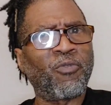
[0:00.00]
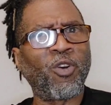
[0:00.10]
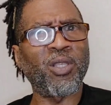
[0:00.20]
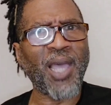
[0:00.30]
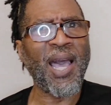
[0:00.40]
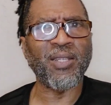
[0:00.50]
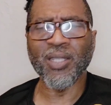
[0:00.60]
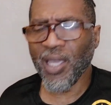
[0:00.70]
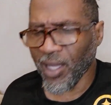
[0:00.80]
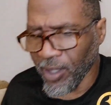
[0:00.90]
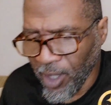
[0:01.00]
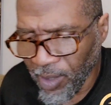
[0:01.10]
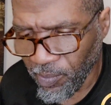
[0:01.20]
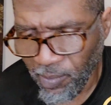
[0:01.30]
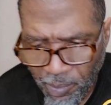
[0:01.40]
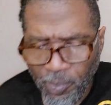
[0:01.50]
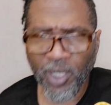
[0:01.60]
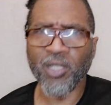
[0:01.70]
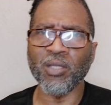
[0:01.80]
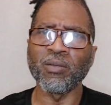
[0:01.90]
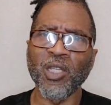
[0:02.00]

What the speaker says: for 1,000. Yeah. Plus,